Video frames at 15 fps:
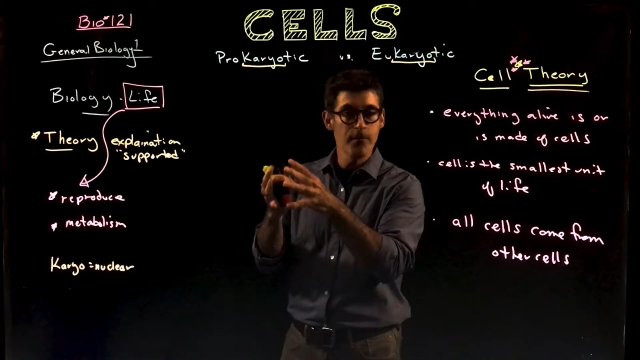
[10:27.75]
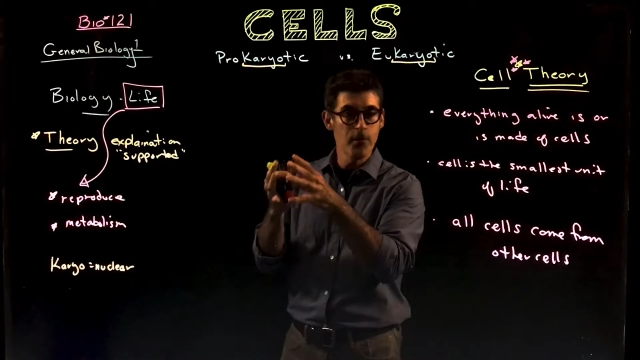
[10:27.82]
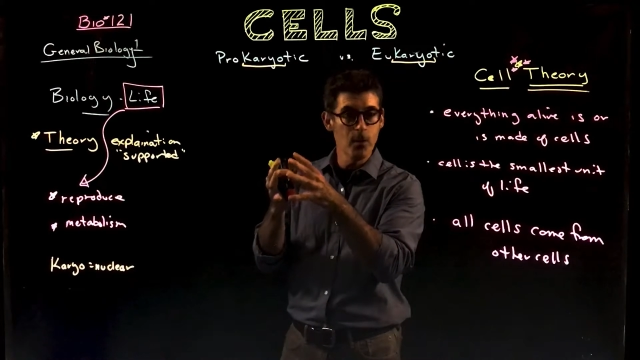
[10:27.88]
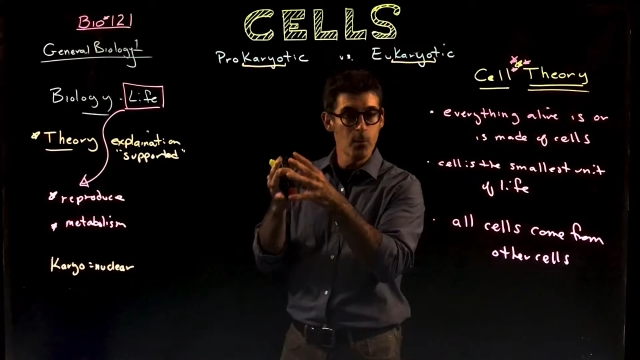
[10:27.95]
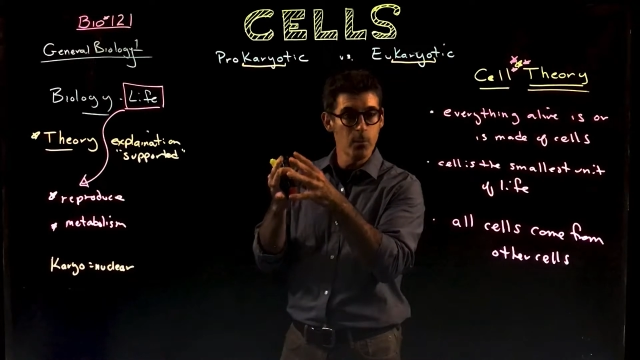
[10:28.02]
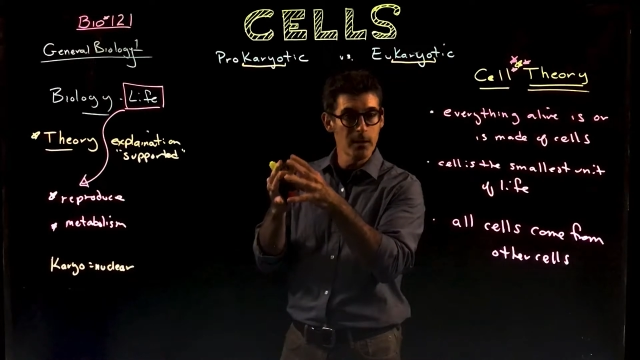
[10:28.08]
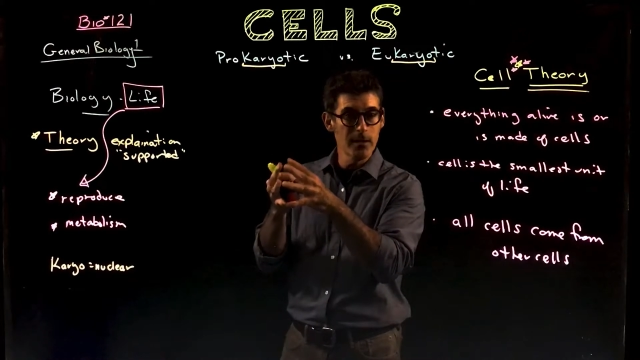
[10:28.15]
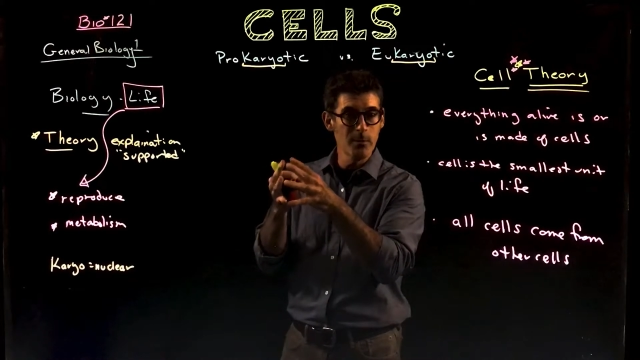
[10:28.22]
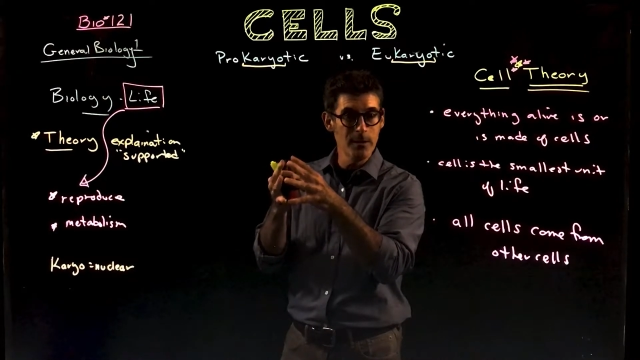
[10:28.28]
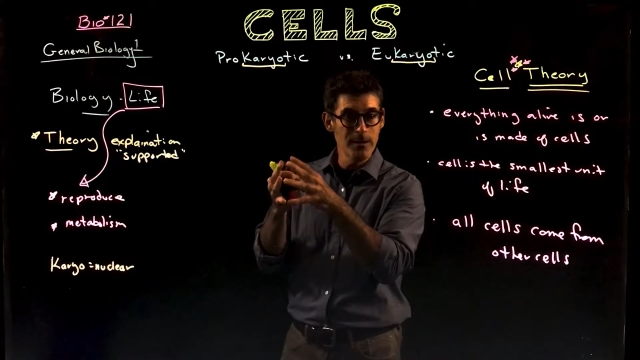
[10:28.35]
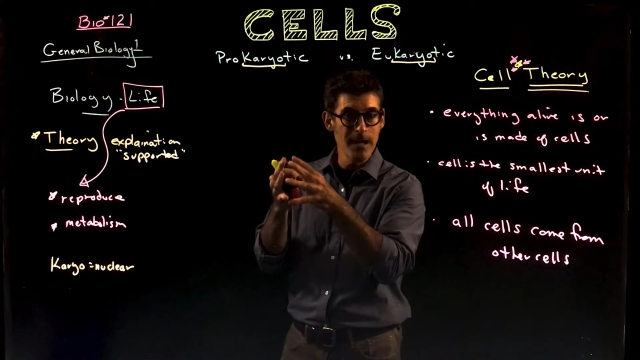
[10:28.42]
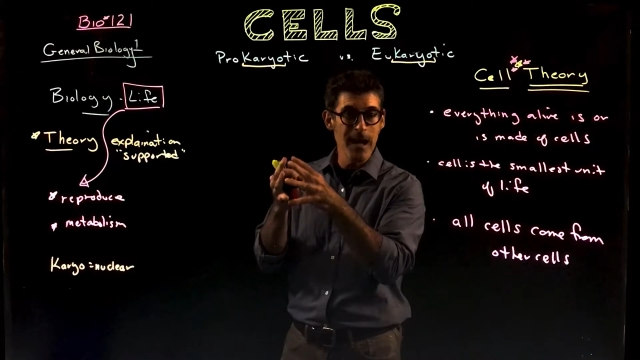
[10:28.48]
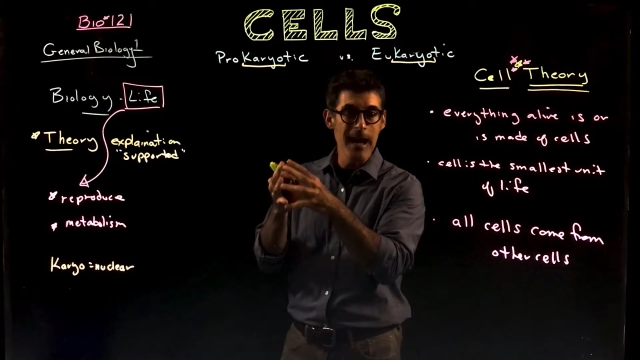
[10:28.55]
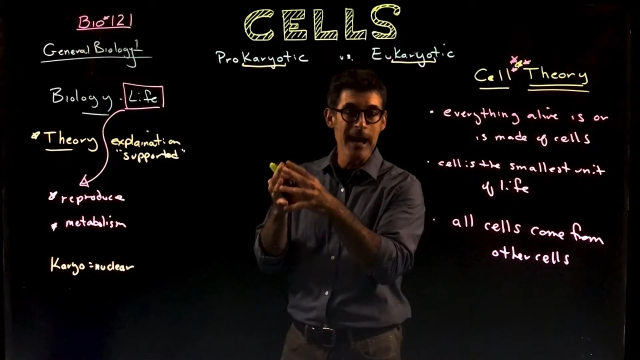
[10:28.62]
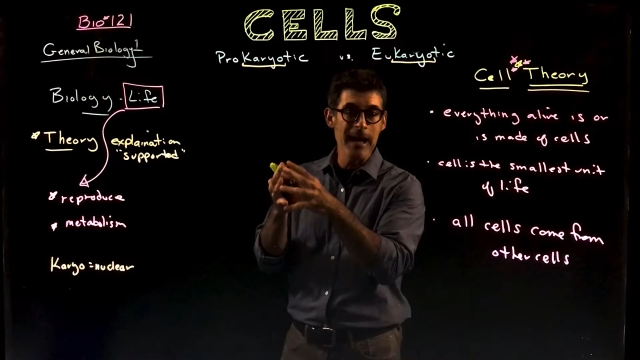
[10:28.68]
though, really with
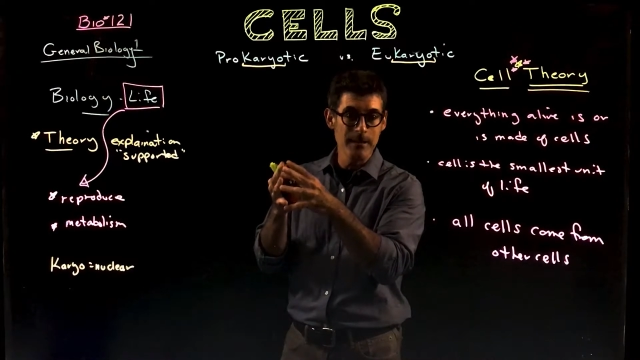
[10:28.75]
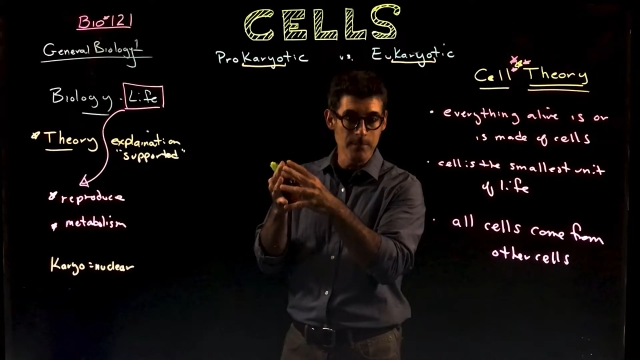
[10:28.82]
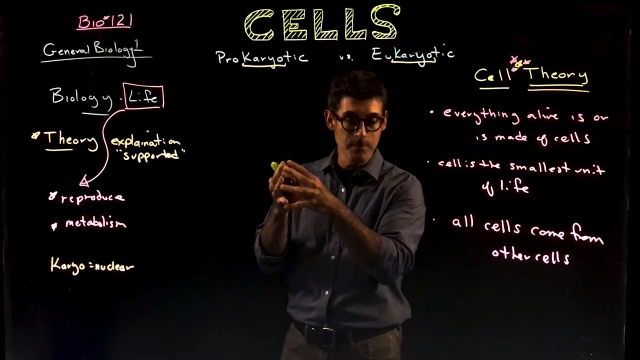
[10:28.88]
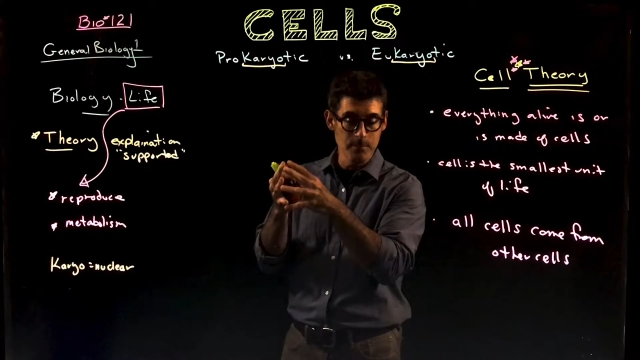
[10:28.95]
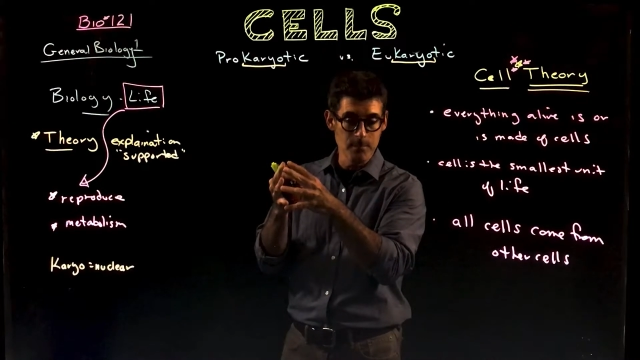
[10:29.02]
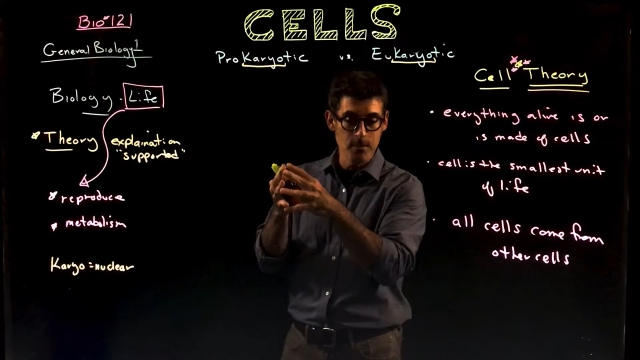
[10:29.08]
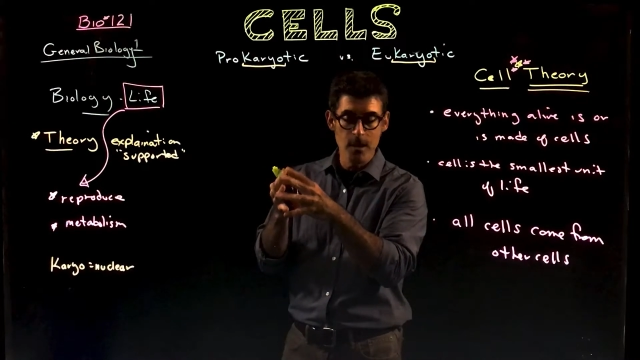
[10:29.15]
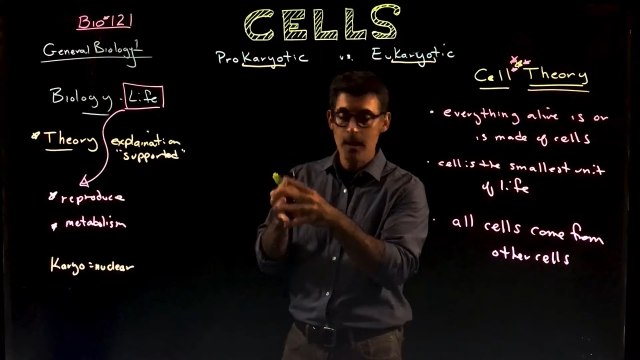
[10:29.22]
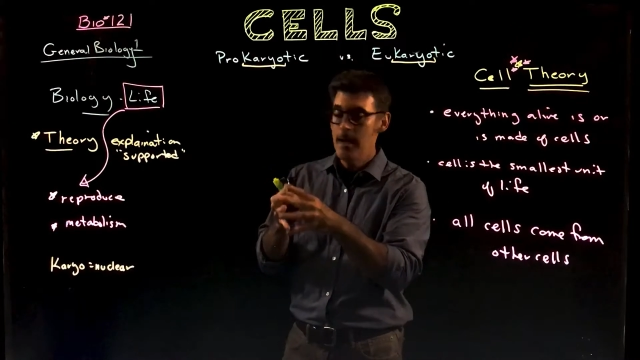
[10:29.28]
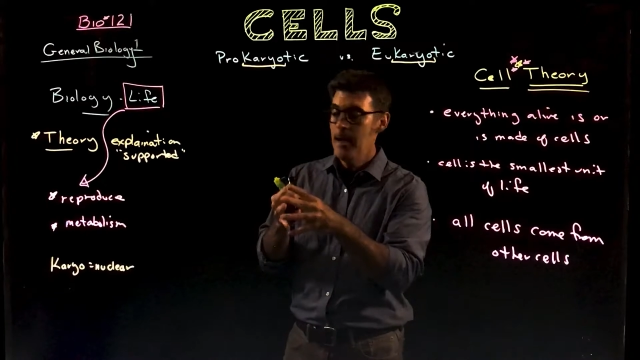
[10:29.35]
atoms.